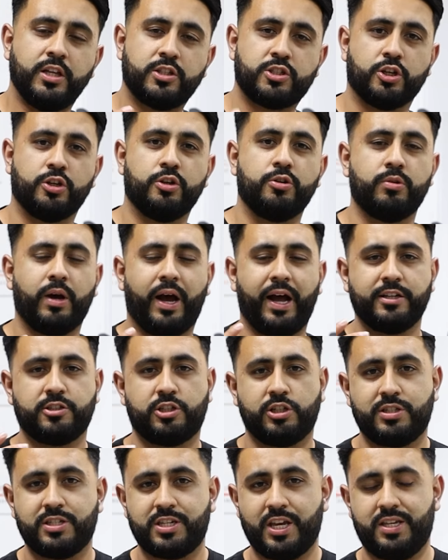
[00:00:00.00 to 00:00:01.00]
to
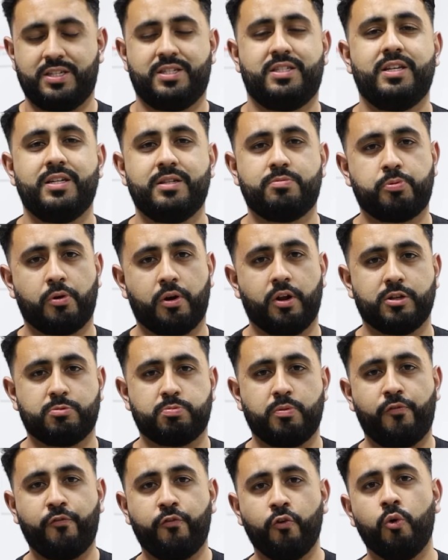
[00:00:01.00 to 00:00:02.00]
actually test these products
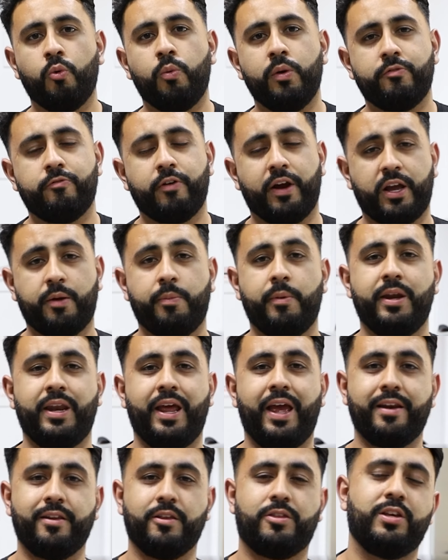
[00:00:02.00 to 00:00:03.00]
before we recommend
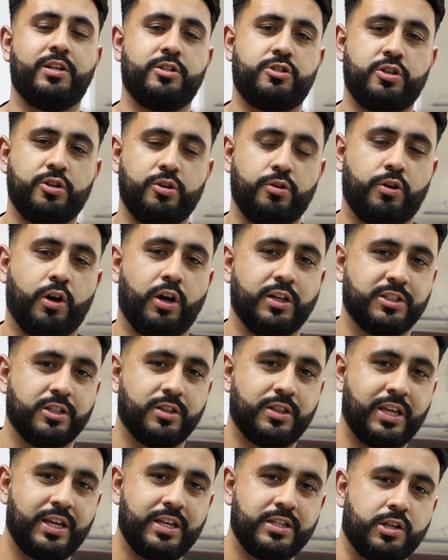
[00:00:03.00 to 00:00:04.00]
anything to you guys. So
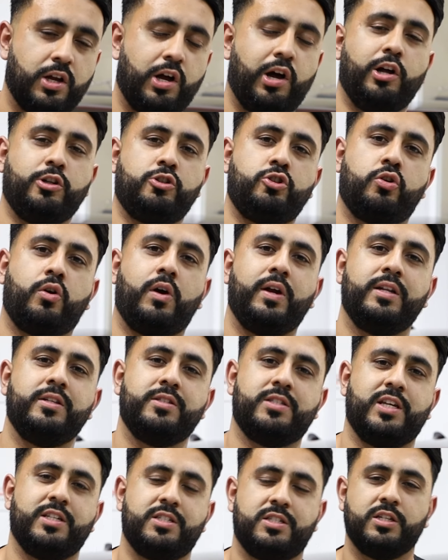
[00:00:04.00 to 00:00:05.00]
these are tried
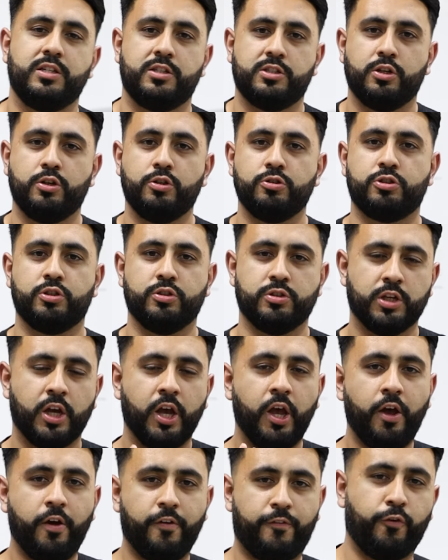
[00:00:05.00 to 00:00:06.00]
and tested solutions
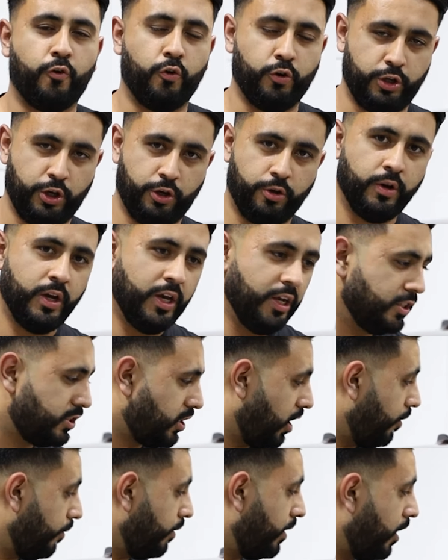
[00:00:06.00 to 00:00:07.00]
for you.
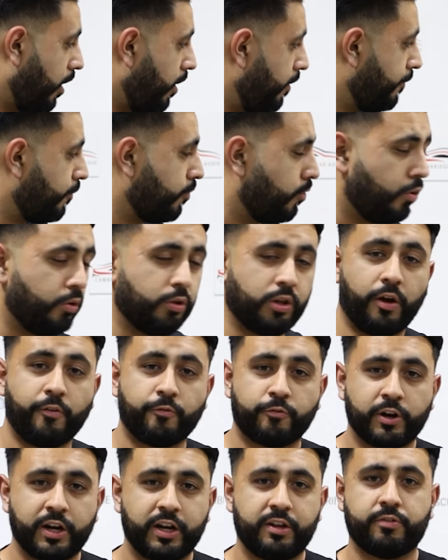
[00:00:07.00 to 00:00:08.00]
So overall, a
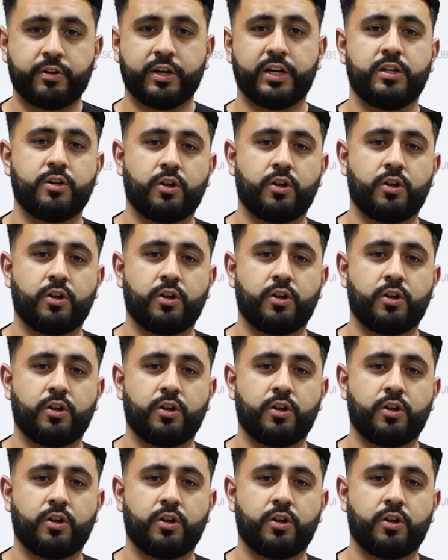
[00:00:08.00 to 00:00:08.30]
really